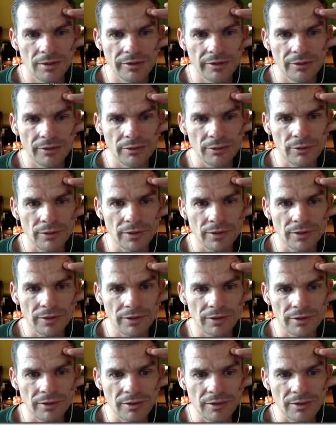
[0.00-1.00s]
have a look at
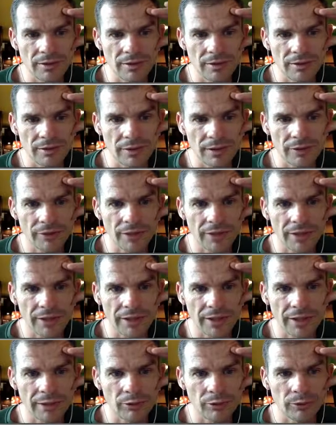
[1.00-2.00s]
the, it's another
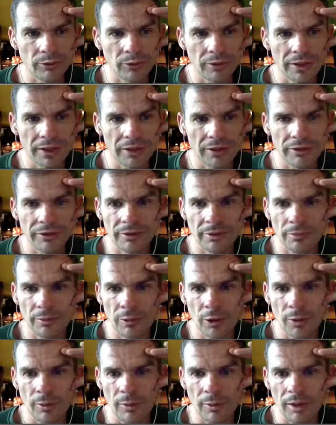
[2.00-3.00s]
colour as well. You can get this
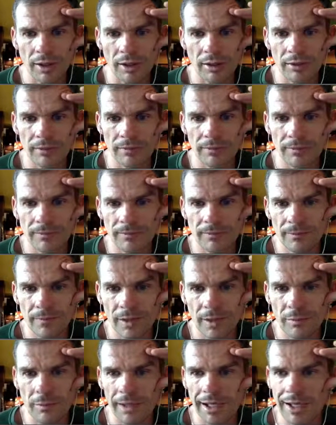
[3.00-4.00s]
purple colour
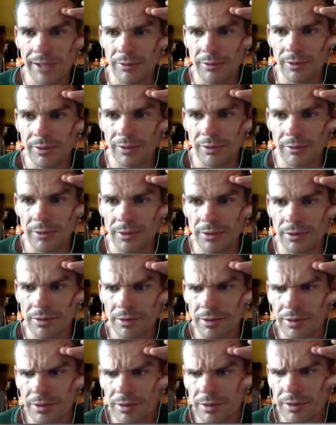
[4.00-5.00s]
and a black one as well.
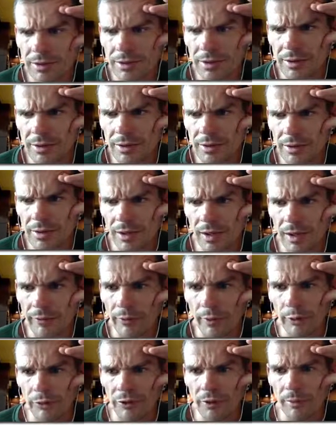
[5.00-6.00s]

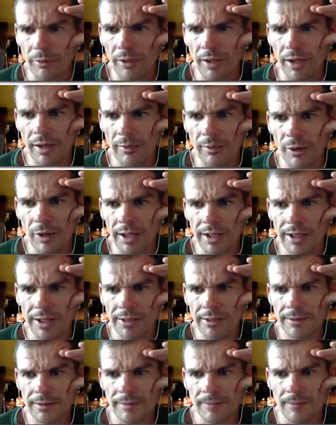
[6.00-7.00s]
If I was going to buy the bike,
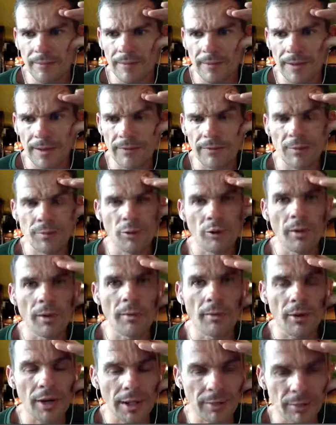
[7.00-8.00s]
if you
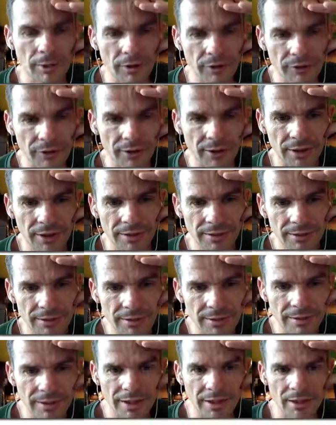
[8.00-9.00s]
bought my bike wise guide,
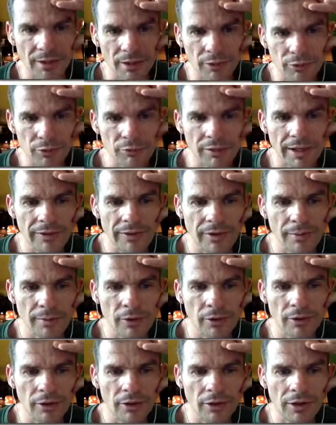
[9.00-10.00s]
then I do rate the
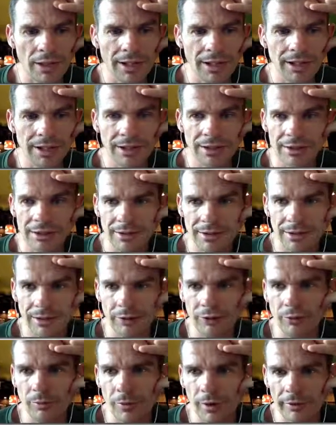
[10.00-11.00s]
Emonda highly.
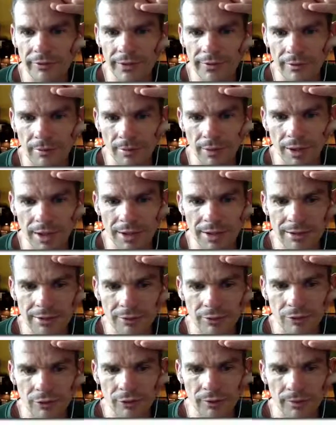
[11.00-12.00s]
This is my favourite bike.
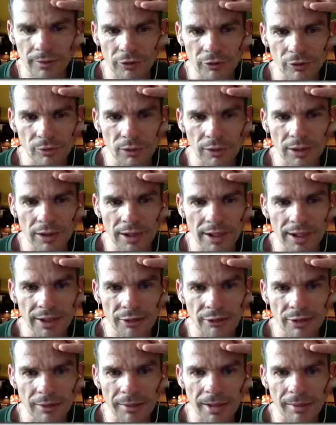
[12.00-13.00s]
It's going to be super
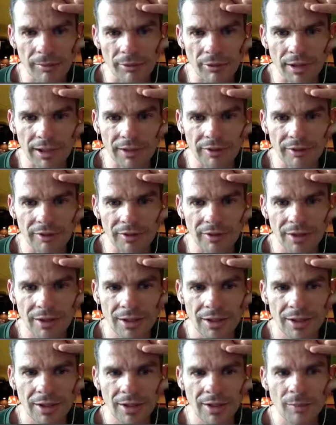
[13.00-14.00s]
light, direct mount brakes,
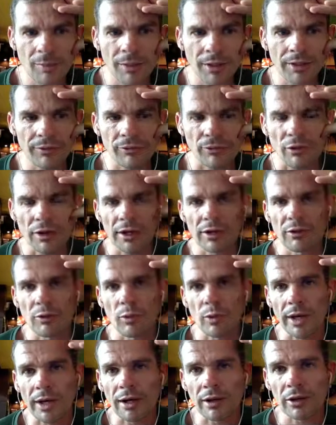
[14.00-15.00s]
but if you're riding in the
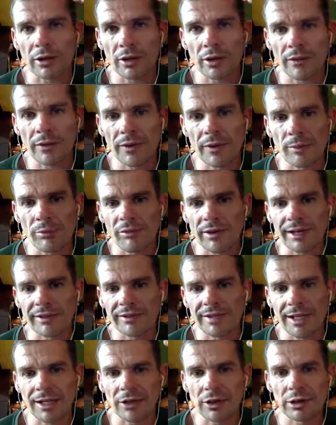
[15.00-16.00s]
wet a lot, then the
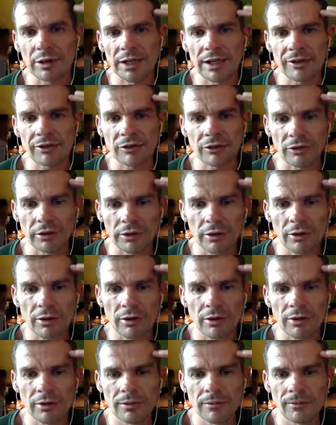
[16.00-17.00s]
brakes aren't going to last as
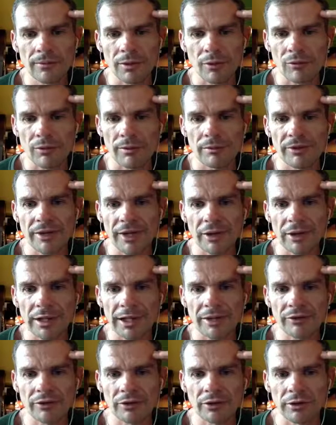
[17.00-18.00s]
long. The rims aren't going to
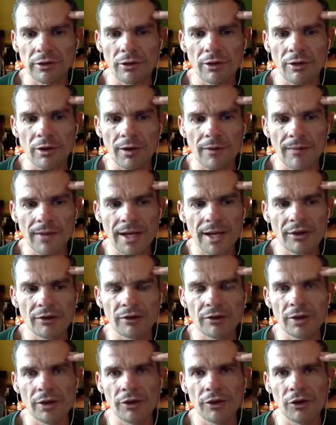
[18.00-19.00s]
last as long
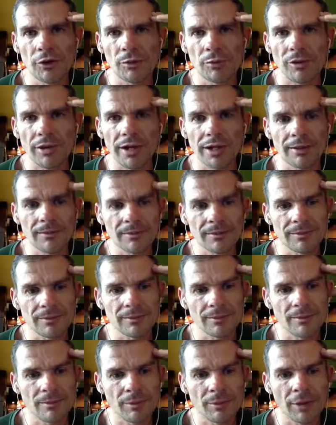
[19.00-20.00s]
as a disc brake
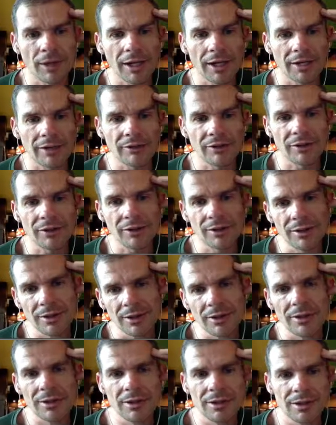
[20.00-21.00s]
bike. So
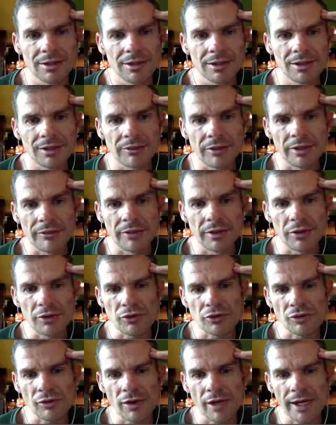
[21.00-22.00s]
if you're living in
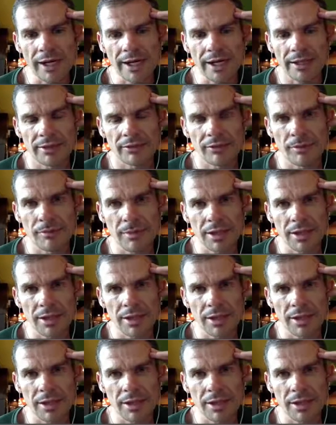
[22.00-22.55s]
dry to